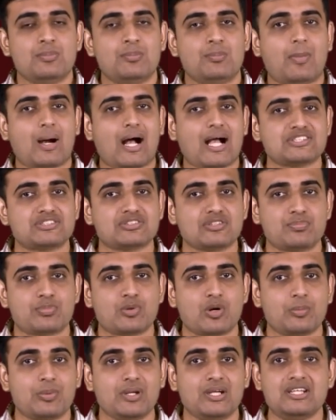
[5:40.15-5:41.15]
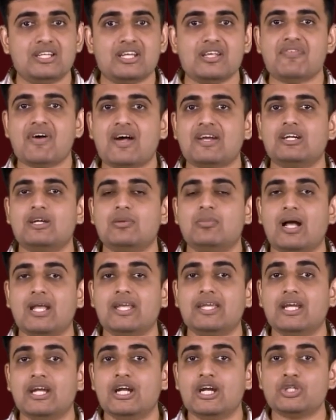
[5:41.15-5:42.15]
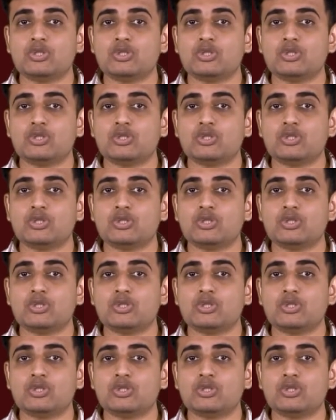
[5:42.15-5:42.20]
mass of bromine divided by